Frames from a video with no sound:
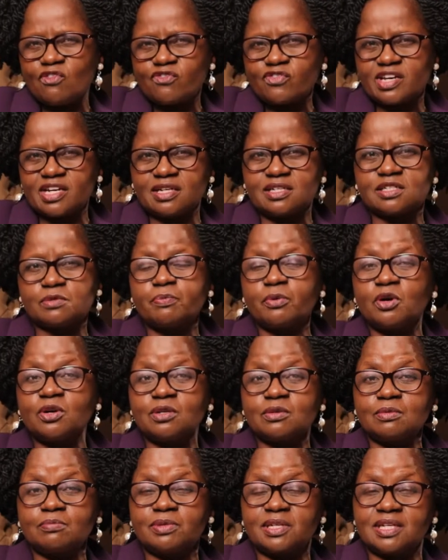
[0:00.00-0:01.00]
of guilt.
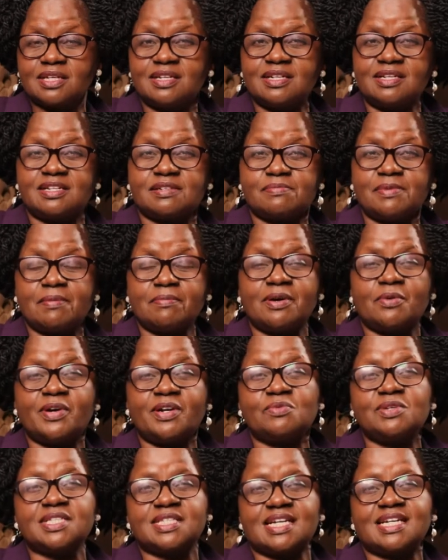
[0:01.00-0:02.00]
Paul begin. Remember
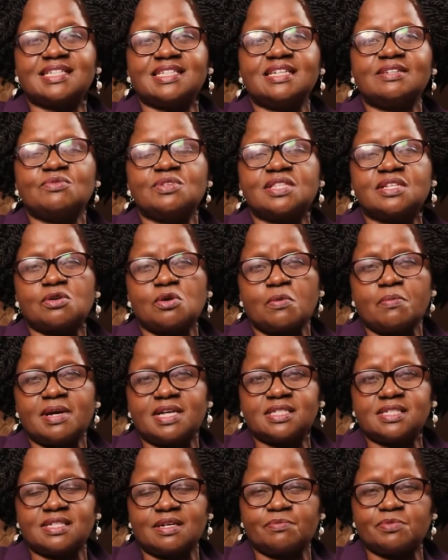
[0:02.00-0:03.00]
when we started with
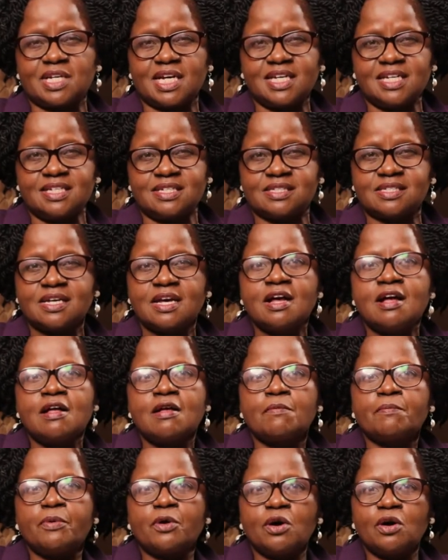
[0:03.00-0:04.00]
Romans chapter 8,
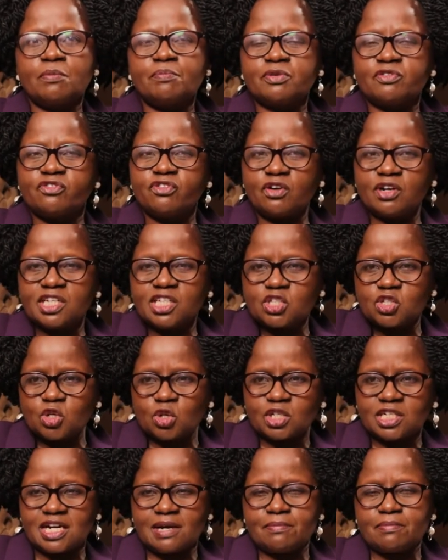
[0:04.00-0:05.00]
Paul, before he
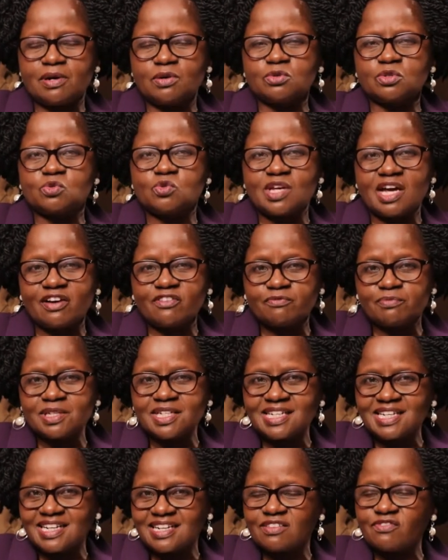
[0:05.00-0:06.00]
talked about we have
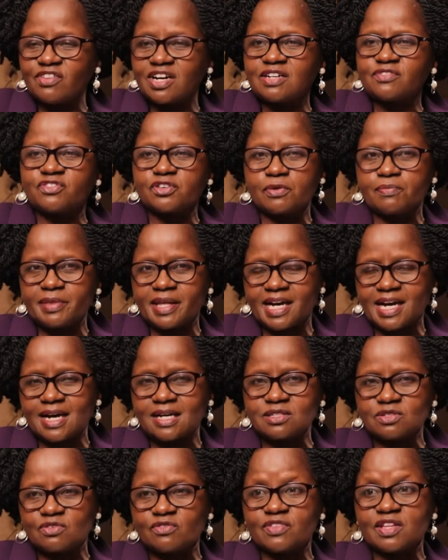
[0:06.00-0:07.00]
been delivered from the
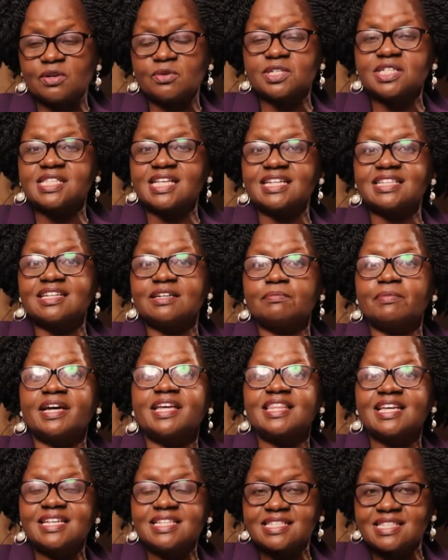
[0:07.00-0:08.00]
curse of the law, he started
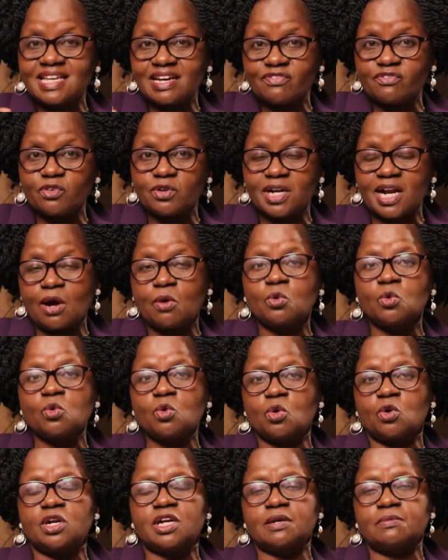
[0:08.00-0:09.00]
by there is therefore now no
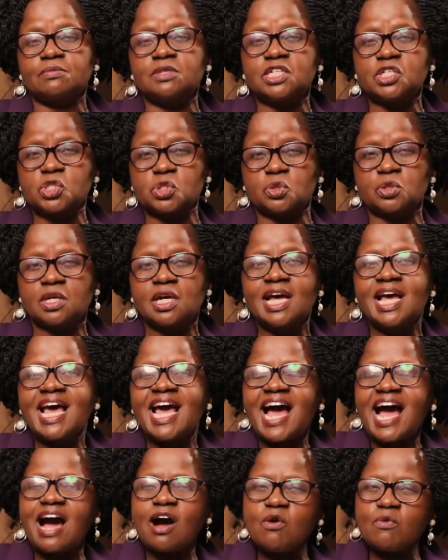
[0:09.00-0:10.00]
condemnation.
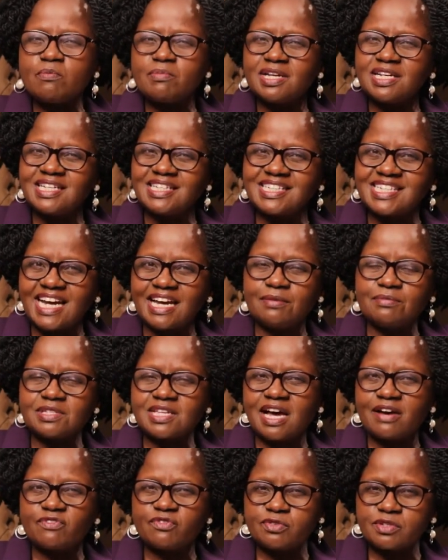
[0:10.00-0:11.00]
How many times
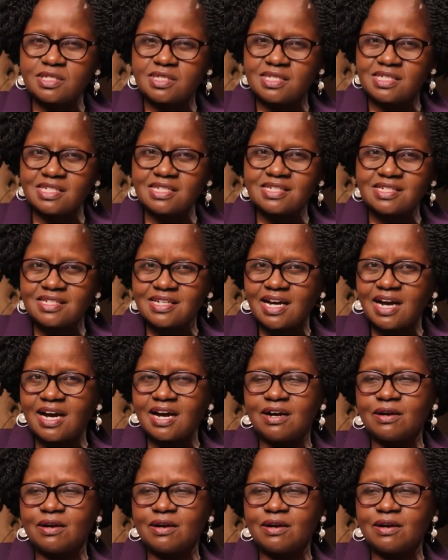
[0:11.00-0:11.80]
have we seen